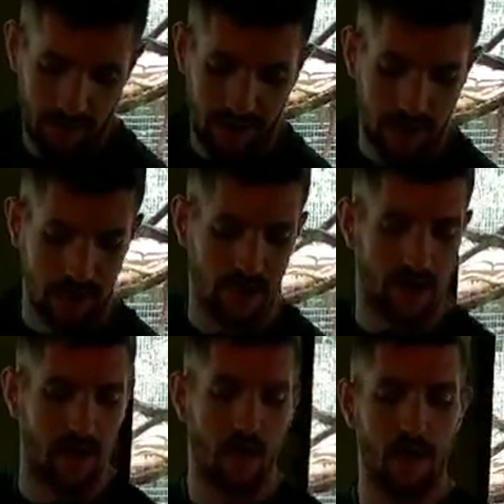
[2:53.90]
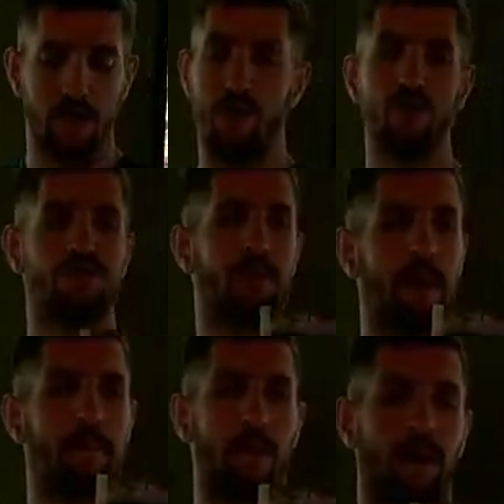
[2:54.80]
and clean.
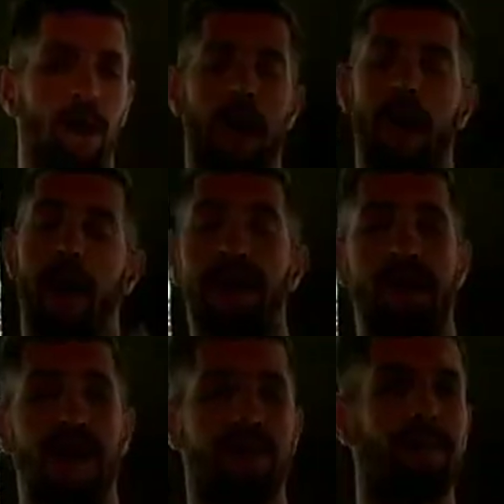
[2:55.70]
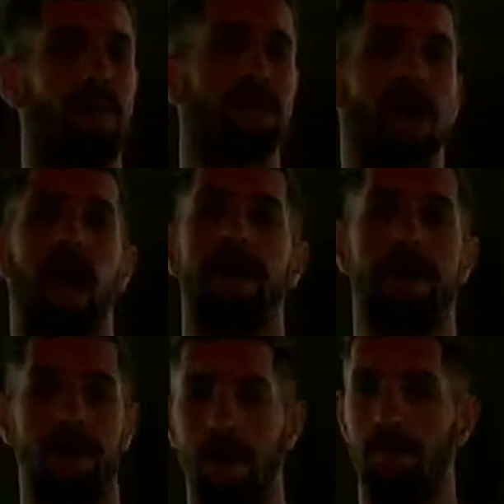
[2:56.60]
Newspaper. It's not the most
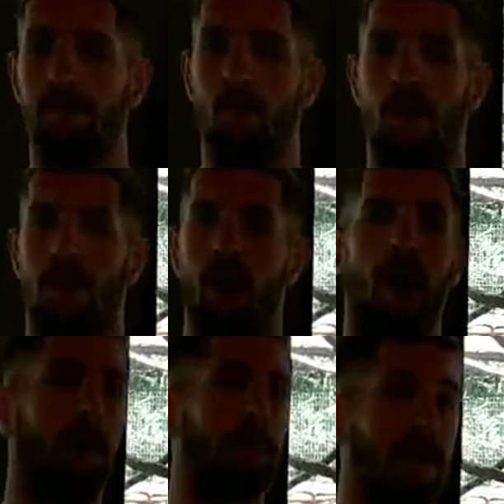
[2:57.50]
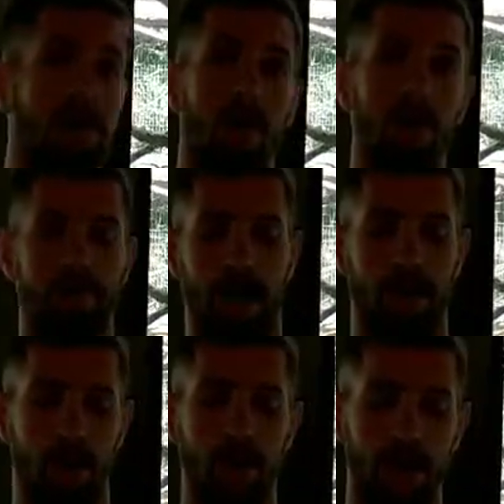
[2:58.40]
ideal for a peel
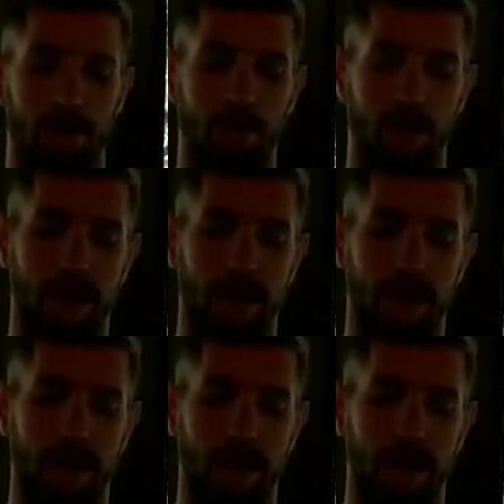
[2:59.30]
by looking through a